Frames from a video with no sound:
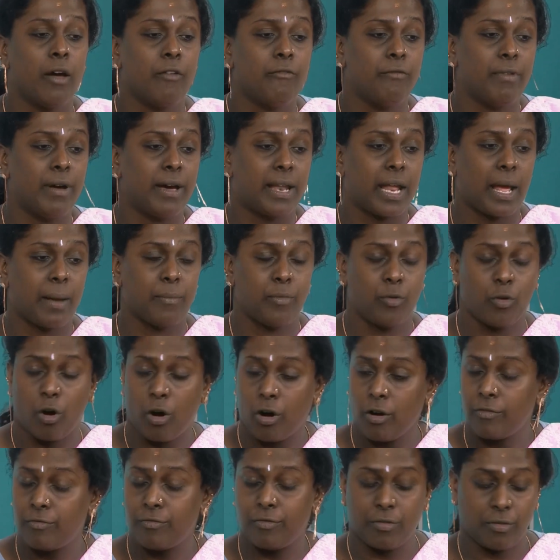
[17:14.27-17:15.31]
where I'm
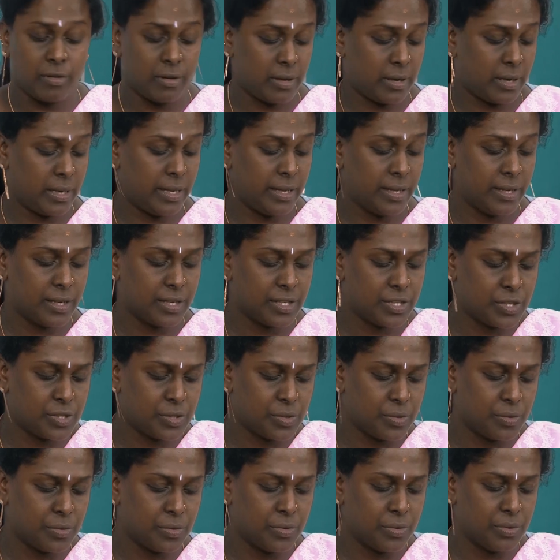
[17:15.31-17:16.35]
not for here
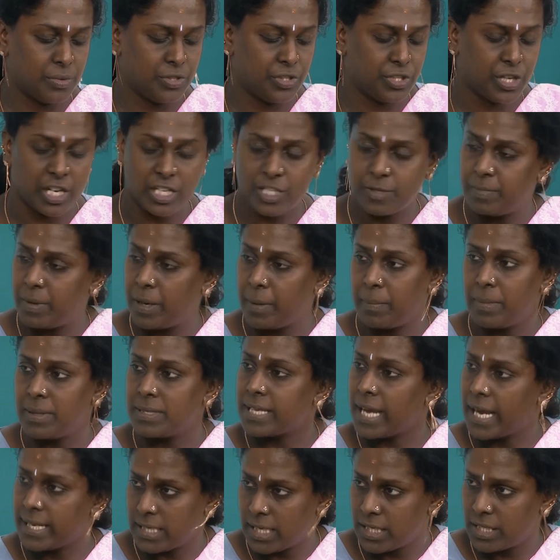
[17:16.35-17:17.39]
to judge people's
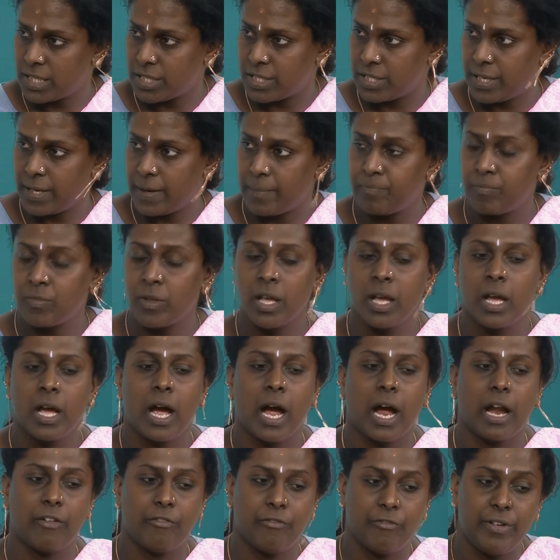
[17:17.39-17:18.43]
identity,
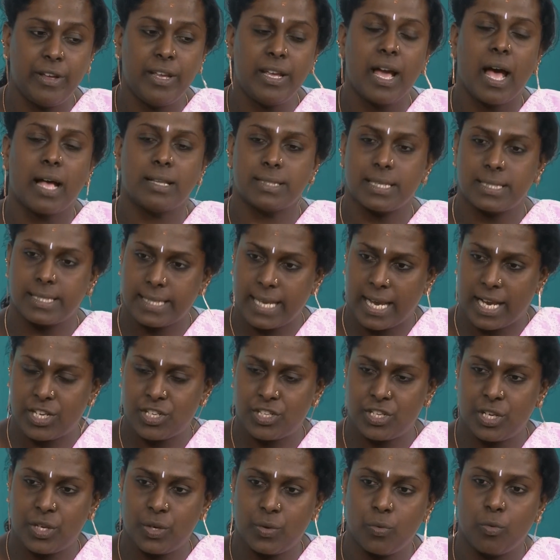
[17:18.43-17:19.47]
and we as a
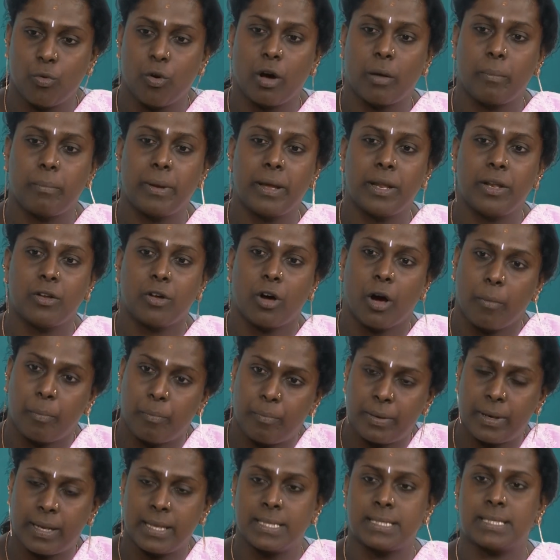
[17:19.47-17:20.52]
section who are being
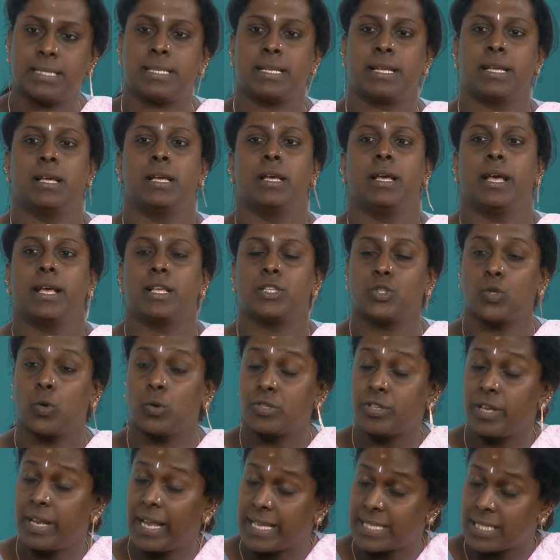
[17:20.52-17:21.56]
oppressed,
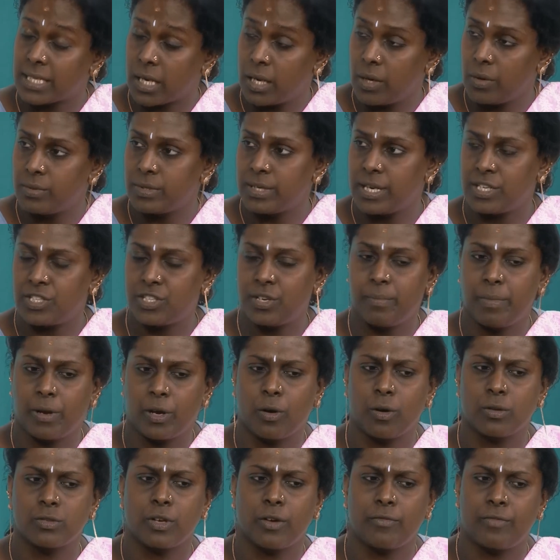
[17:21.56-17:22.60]
socially excluded
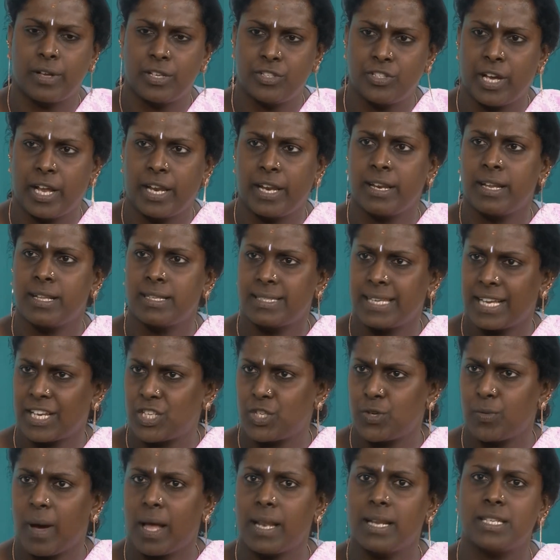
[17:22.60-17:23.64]
because of your gender and
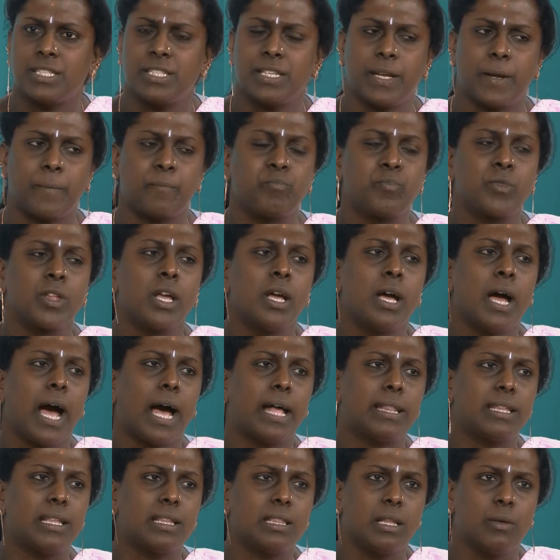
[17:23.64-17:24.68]
sexuality. I
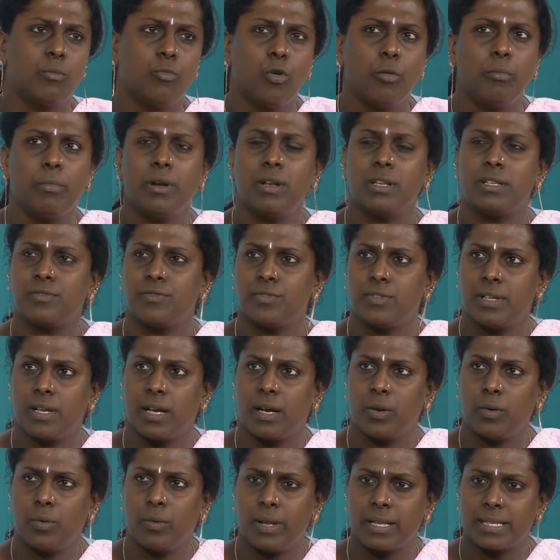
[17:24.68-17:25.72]
think the movement,
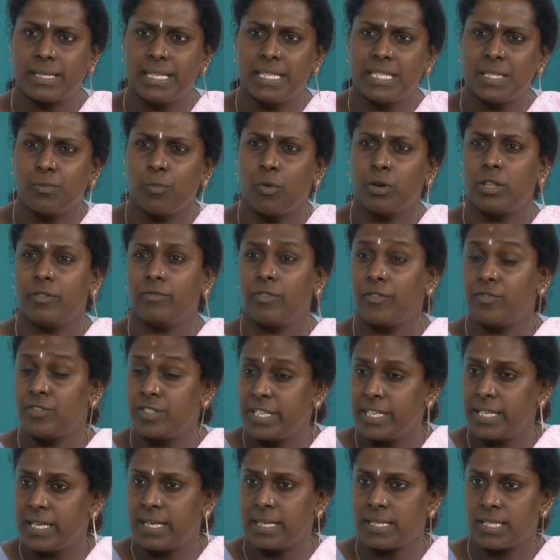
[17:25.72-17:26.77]
since more than
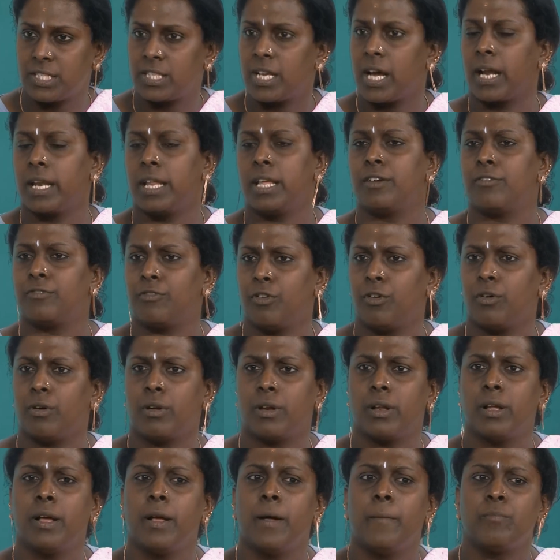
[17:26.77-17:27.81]
50 years, struggling
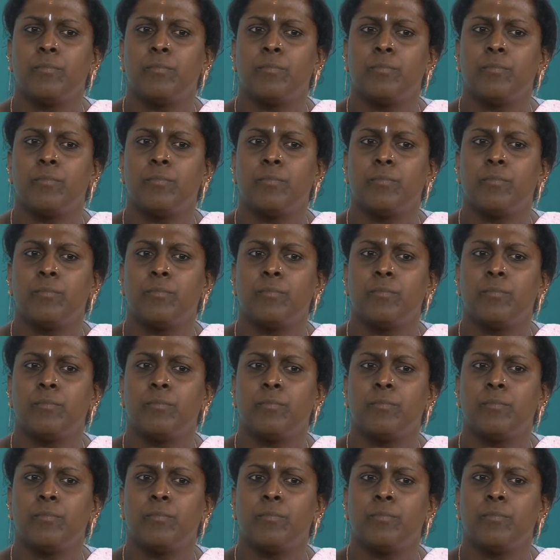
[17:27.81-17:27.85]
for